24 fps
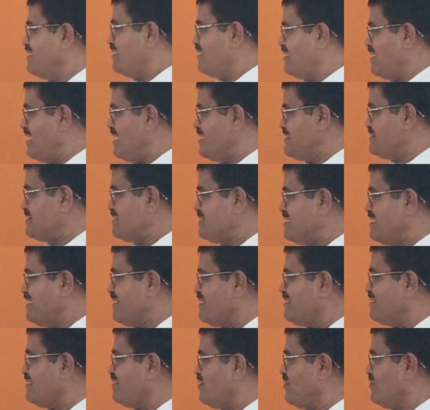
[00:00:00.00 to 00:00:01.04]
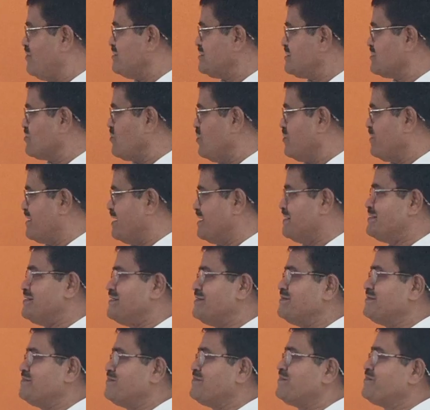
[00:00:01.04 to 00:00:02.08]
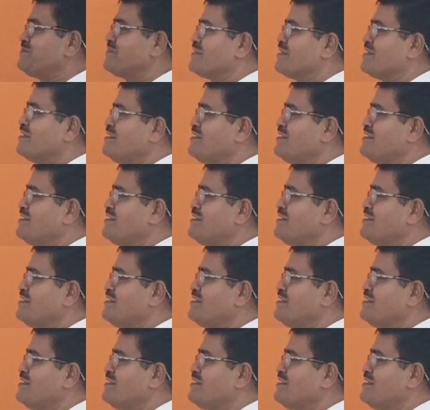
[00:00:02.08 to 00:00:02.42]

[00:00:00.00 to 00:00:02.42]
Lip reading: ends here on scolded.